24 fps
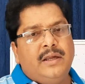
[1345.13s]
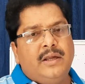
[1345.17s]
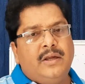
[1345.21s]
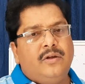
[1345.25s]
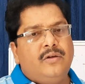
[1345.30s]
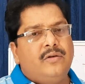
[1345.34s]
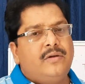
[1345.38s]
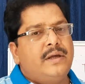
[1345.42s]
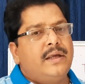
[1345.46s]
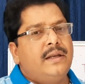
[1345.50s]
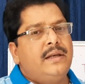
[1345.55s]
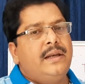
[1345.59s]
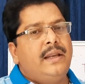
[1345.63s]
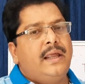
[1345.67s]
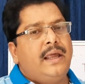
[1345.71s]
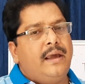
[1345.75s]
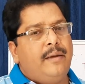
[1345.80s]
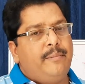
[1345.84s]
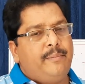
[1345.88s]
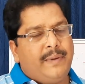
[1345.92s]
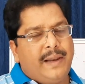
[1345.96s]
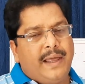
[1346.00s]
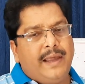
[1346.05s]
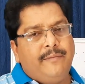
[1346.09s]
You can
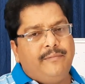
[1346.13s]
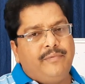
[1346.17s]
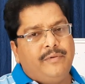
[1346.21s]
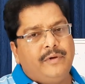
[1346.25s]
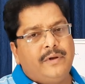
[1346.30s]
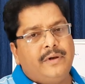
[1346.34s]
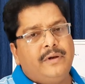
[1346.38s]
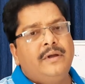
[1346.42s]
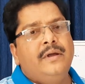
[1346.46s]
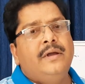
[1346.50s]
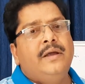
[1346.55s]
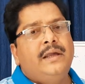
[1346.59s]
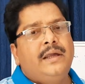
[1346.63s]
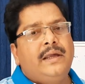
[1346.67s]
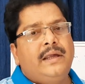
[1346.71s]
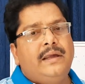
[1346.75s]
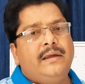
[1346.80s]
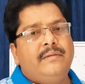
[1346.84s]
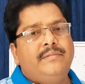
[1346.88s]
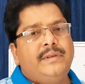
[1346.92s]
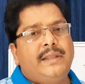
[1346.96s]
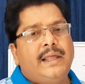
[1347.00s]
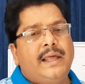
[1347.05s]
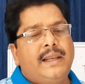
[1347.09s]
apply for
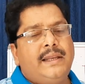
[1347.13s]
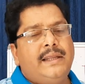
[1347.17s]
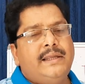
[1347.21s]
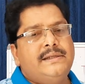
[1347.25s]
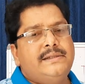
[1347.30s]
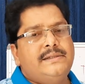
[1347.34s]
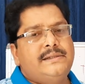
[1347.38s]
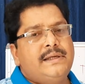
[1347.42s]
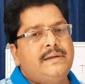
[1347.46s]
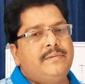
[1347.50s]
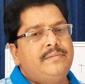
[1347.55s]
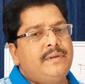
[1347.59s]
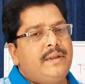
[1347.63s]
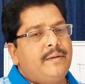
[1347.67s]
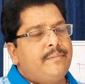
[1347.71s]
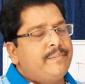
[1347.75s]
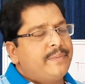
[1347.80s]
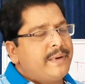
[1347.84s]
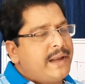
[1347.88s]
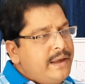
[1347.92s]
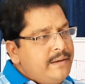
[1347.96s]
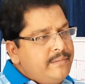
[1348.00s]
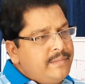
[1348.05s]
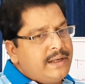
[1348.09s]
if the
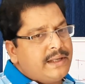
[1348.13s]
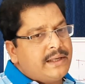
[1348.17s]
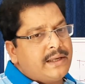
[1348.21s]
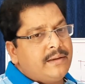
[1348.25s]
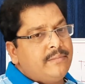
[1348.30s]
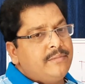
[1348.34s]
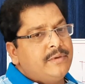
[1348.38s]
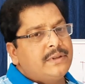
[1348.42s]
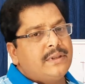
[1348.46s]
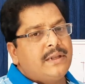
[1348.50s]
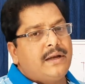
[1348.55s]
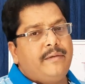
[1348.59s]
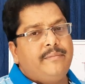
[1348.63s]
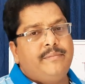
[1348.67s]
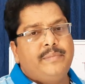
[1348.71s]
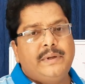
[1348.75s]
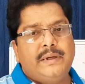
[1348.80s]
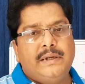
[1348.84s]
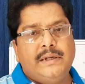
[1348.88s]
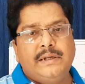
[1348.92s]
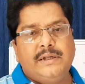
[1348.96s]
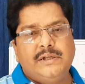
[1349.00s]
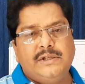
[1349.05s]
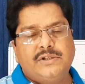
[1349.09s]
primary
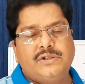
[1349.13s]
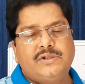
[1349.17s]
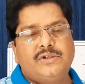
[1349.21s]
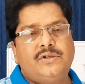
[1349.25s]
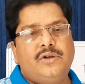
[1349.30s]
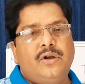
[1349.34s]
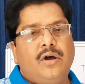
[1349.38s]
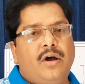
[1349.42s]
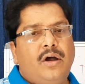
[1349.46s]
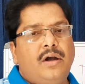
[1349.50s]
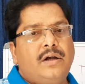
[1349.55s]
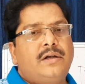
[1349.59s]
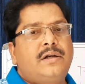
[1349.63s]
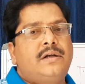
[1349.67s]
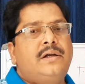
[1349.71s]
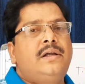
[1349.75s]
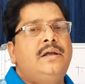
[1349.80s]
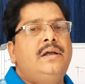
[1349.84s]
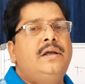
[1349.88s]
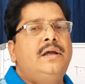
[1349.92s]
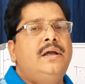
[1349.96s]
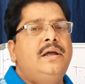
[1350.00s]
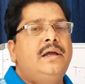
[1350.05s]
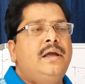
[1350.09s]
chemotherapy is not
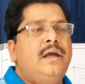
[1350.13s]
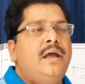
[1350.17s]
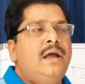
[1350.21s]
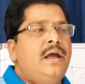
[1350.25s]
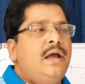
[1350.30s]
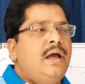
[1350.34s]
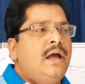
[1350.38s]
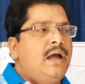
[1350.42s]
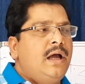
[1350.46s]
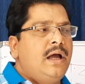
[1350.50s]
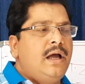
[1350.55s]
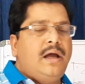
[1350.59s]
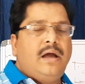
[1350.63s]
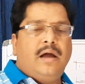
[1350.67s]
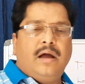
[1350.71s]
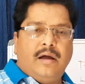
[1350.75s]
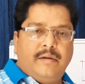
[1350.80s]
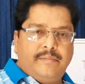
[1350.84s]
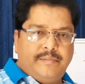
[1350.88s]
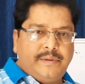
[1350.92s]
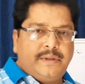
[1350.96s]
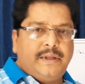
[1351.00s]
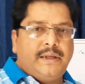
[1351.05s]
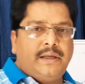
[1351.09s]

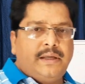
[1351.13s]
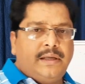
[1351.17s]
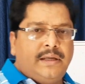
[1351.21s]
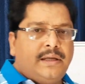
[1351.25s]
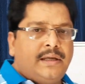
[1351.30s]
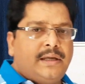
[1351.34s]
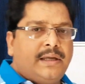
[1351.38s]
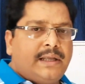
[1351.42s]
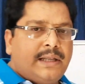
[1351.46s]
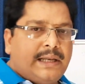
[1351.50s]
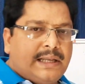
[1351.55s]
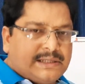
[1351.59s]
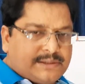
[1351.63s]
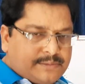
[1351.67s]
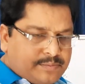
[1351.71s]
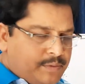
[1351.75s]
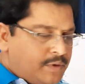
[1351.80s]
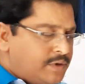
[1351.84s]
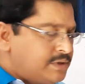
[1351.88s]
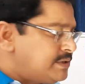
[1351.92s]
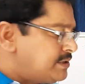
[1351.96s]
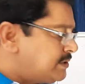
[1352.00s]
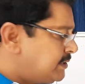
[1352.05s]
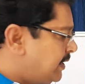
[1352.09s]
of the
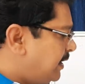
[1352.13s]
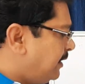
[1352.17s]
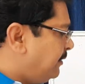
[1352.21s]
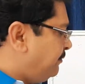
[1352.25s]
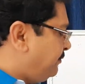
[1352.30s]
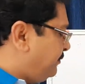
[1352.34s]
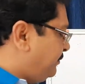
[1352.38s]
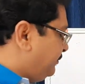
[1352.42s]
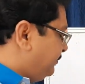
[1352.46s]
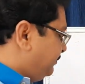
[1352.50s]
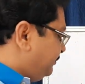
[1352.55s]
response type.